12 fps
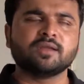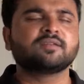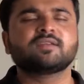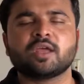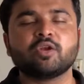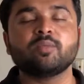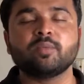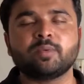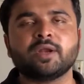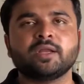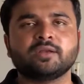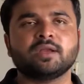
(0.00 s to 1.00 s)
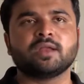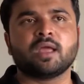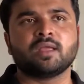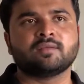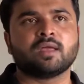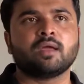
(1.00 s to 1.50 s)
Yes, cannot be predicted.
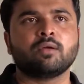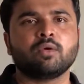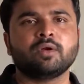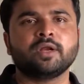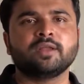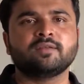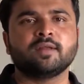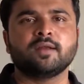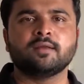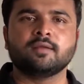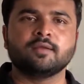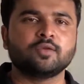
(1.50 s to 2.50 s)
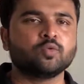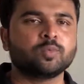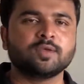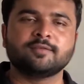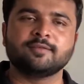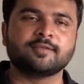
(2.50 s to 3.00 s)
As I have already said,
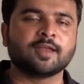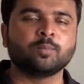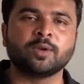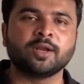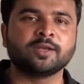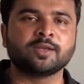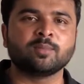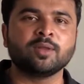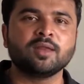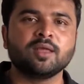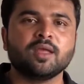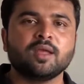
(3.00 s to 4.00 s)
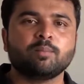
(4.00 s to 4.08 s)
UPSC is unpredictable.